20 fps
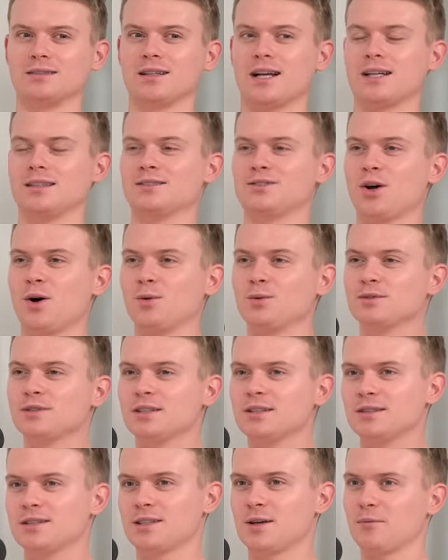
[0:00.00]
Like don't
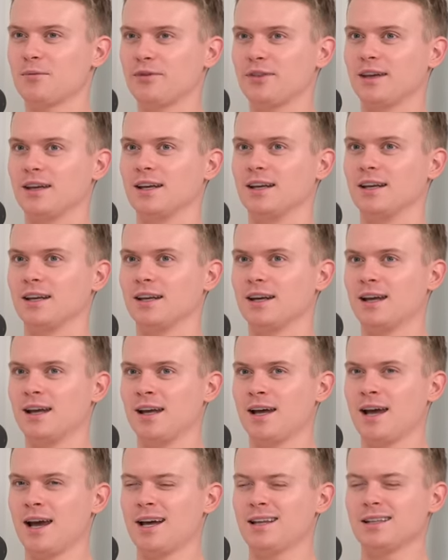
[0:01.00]
do something
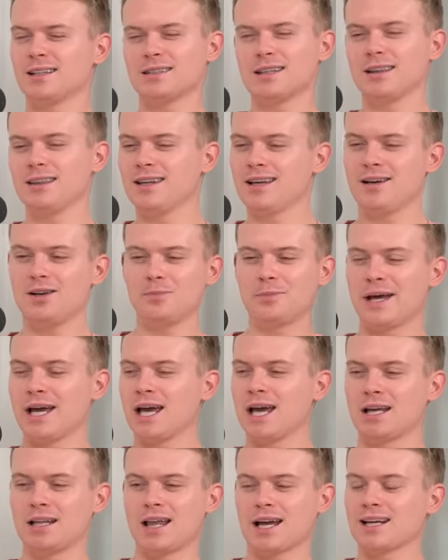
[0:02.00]
that's a little
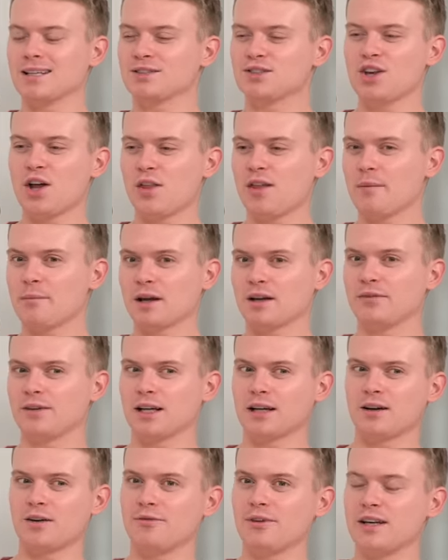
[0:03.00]
bit like it's not that big of an
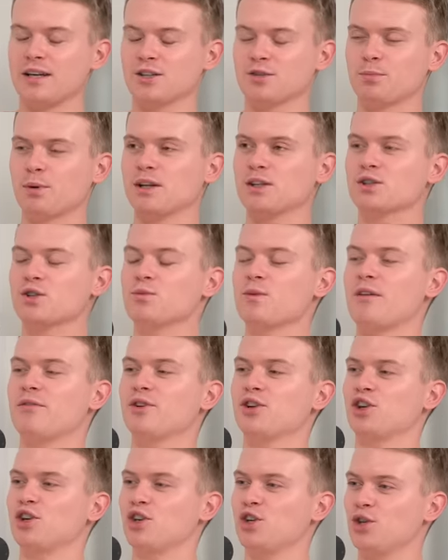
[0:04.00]
inconvenience, but it's going to have
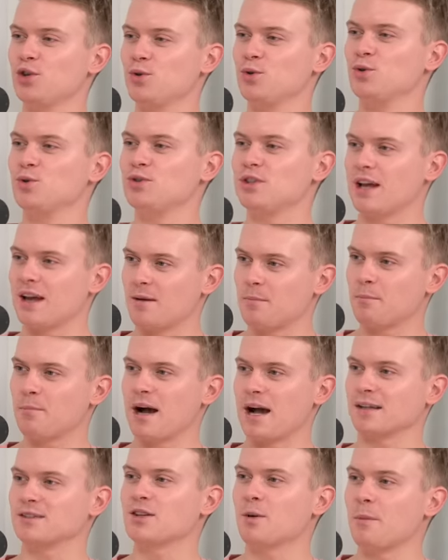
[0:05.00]
a huge
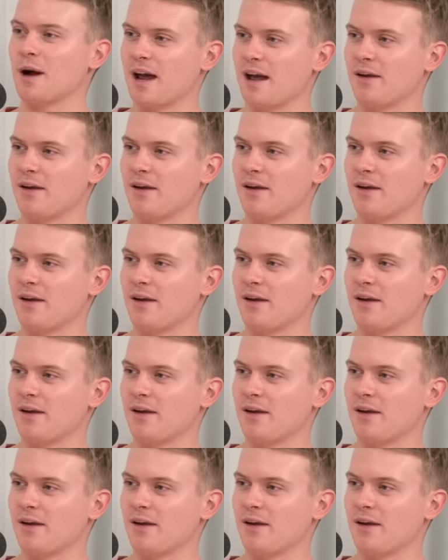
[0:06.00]
impact on my